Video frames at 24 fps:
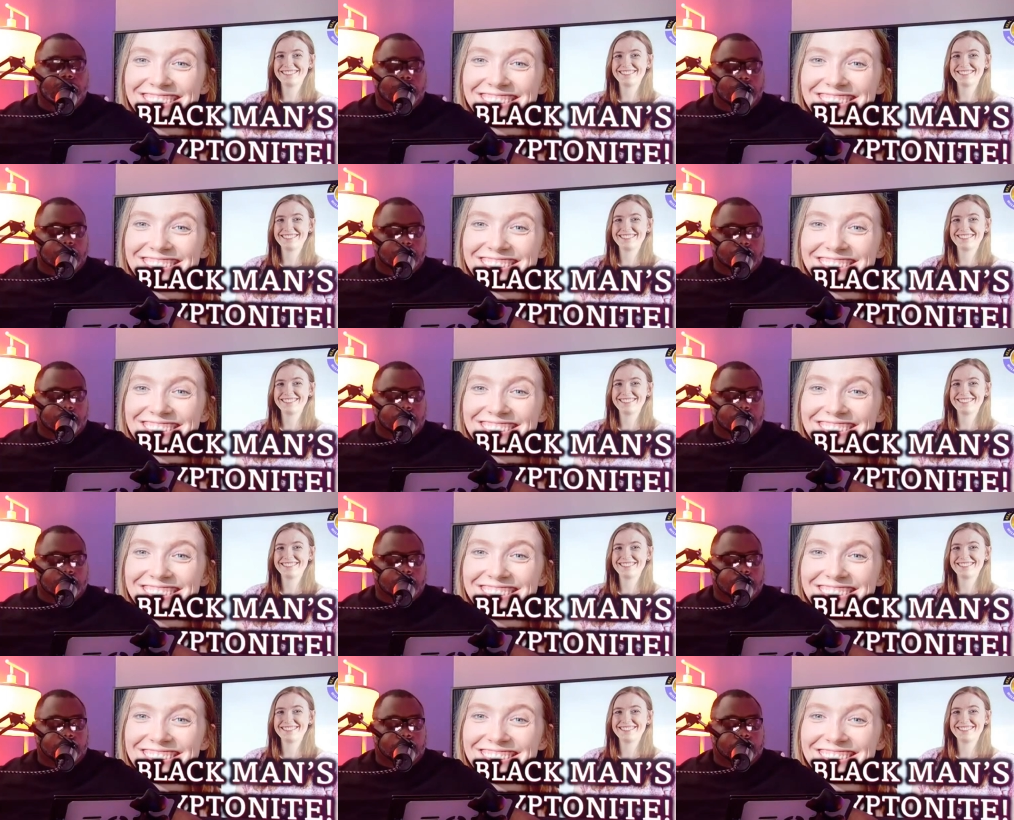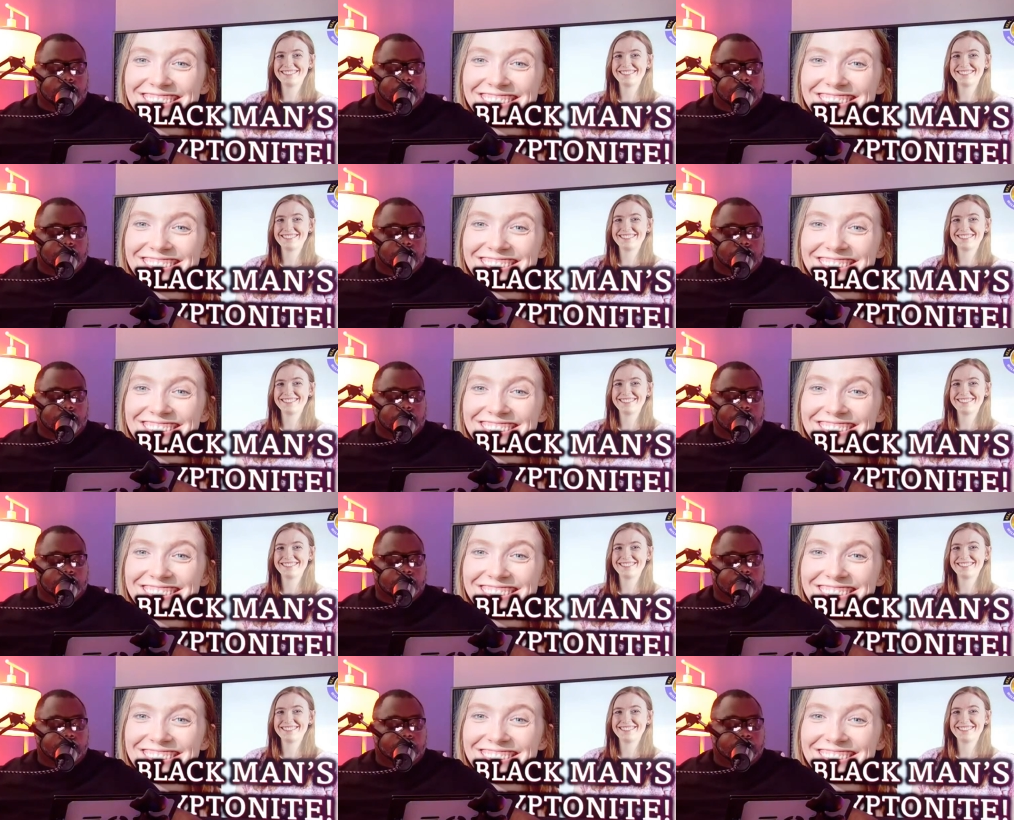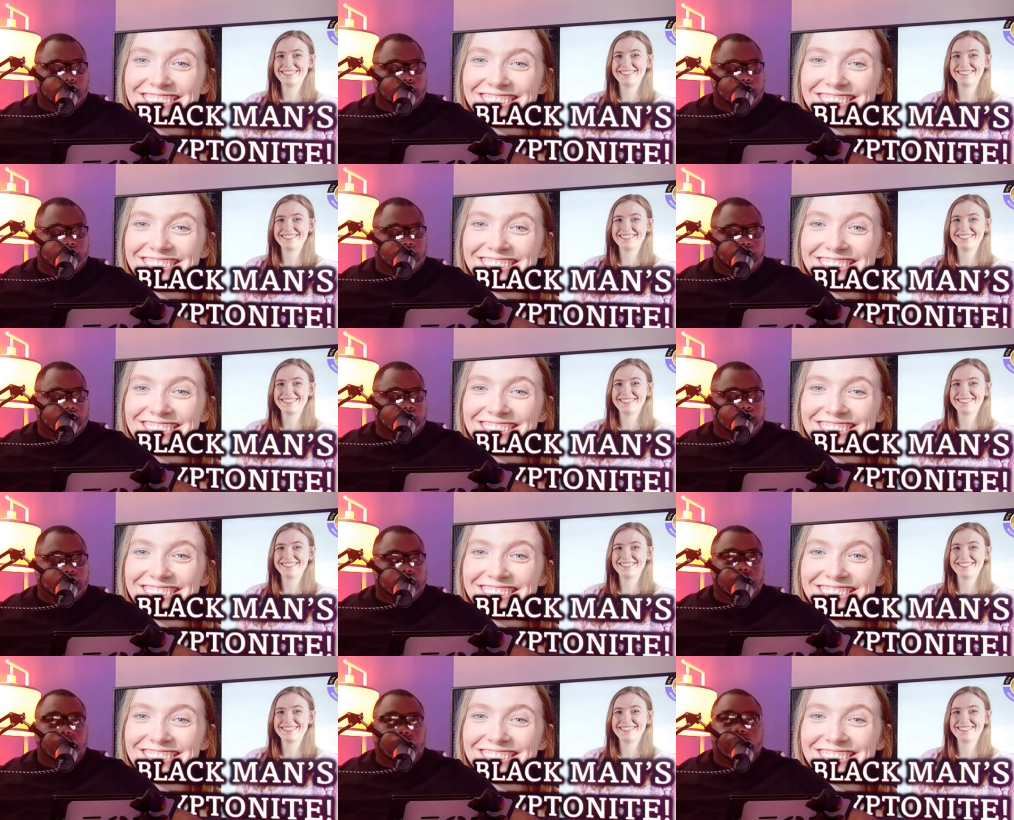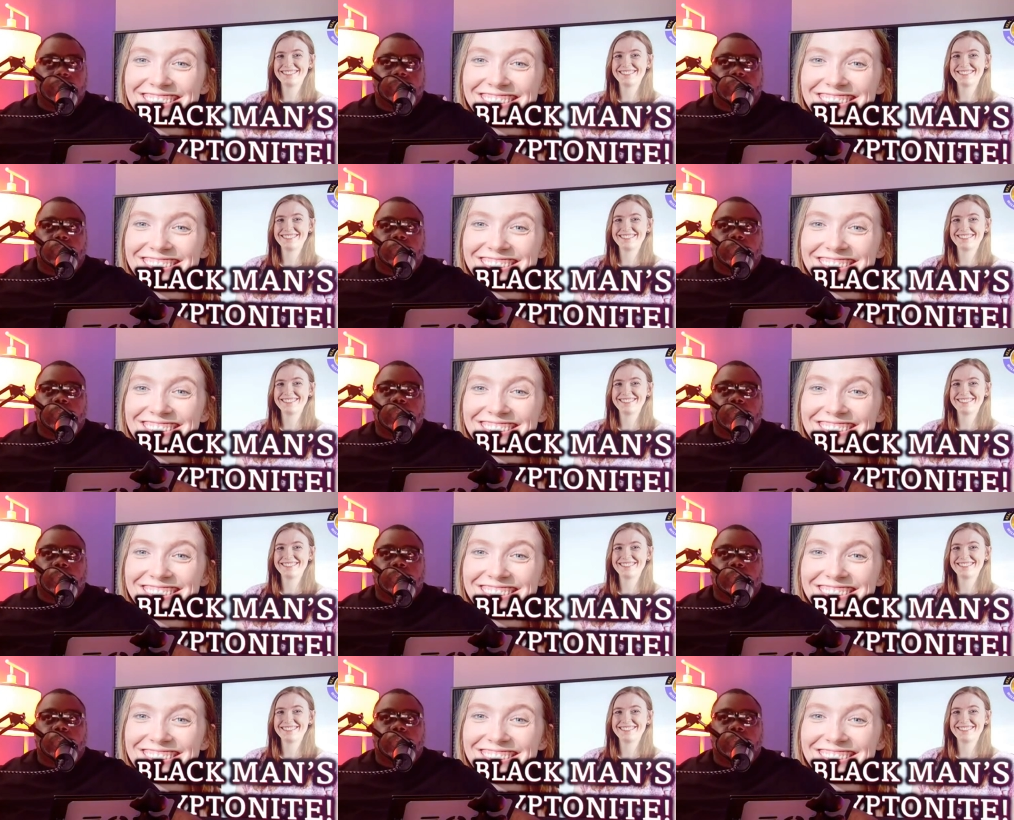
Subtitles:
[no speech]